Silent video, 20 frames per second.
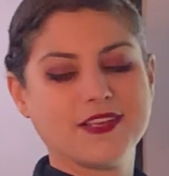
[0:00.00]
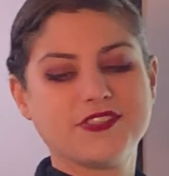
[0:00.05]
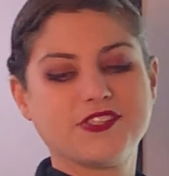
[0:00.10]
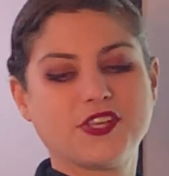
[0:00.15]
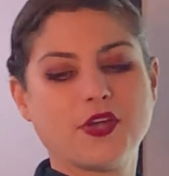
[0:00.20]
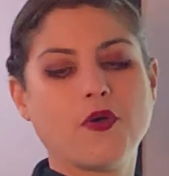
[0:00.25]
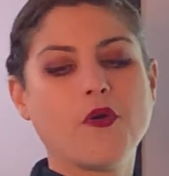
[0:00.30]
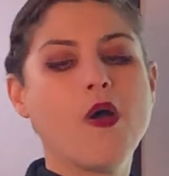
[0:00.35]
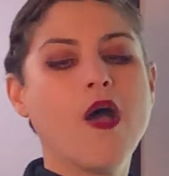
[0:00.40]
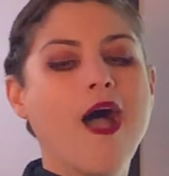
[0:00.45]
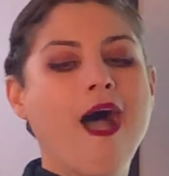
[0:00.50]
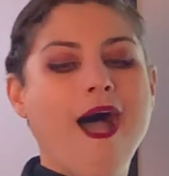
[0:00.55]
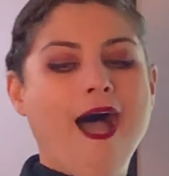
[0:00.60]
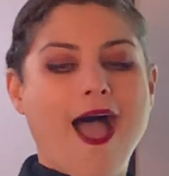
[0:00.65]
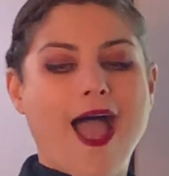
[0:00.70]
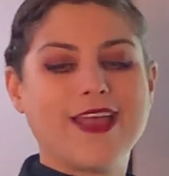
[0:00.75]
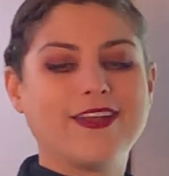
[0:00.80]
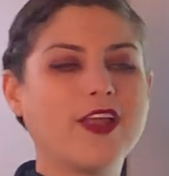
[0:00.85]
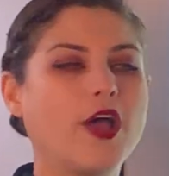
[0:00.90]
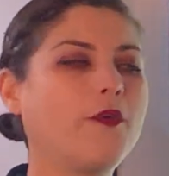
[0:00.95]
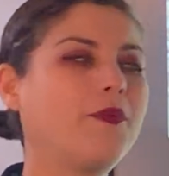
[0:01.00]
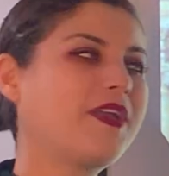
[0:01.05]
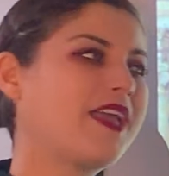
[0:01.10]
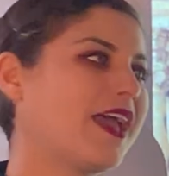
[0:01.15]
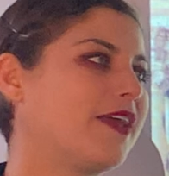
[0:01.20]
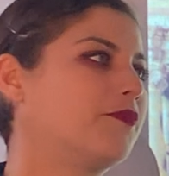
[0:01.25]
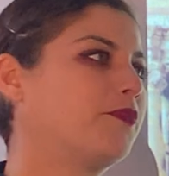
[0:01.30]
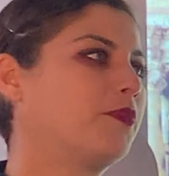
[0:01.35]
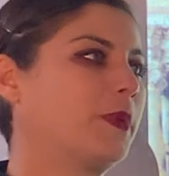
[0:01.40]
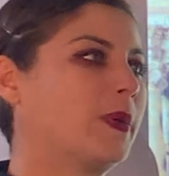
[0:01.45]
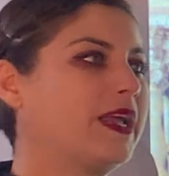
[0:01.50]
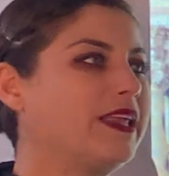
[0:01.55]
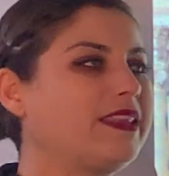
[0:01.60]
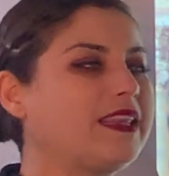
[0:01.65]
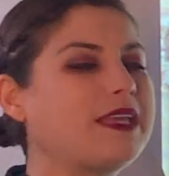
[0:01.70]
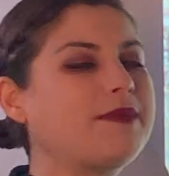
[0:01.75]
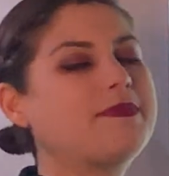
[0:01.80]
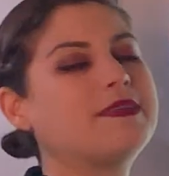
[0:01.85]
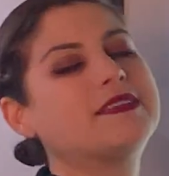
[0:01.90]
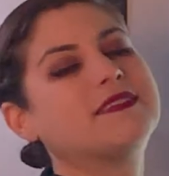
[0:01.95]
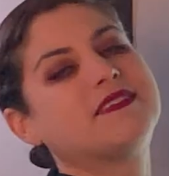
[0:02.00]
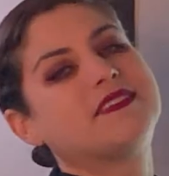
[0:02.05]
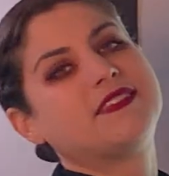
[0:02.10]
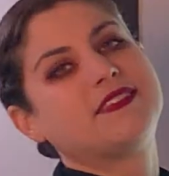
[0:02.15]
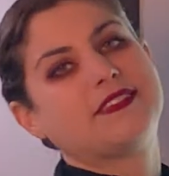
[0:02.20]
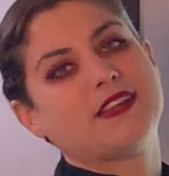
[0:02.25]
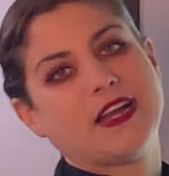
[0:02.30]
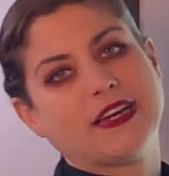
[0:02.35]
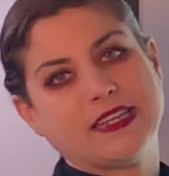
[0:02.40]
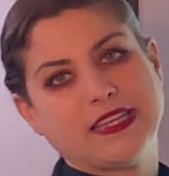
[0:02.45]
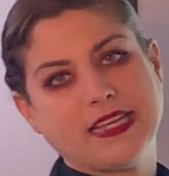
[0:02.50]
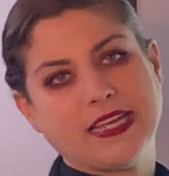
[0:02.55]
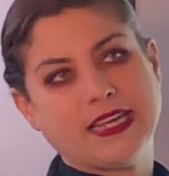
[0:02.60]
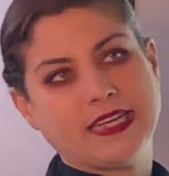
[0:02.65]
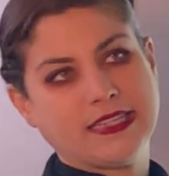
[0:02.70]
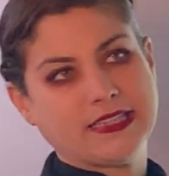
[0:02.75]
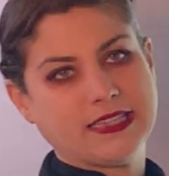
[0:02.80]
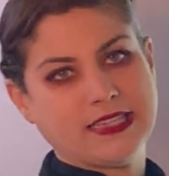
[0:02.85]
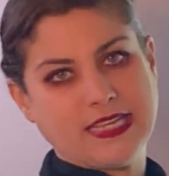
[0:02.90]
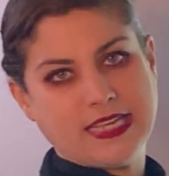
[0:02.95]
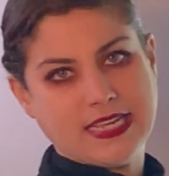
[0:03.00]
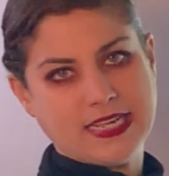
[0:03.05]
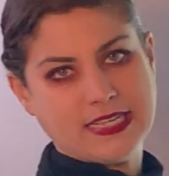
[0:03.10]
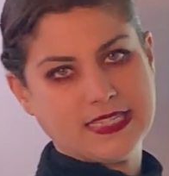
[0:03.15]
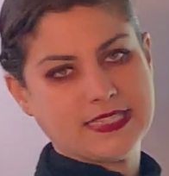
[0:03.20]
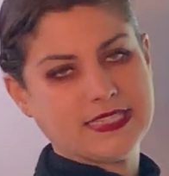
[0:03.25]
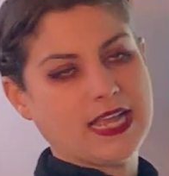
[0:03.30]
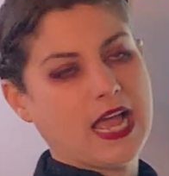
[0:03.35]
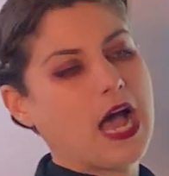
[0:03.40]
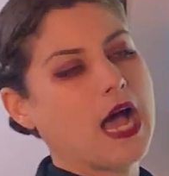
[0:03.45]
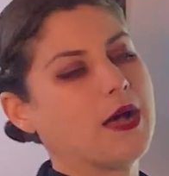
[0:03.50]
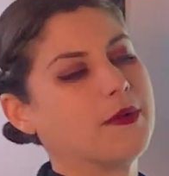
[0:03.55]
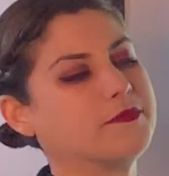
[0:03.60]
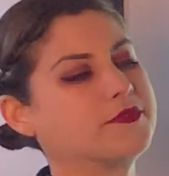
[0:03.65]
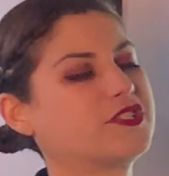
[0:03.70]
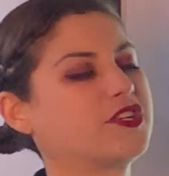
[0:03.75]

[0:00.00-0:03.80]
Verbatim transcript: So I know we had really been studying these um,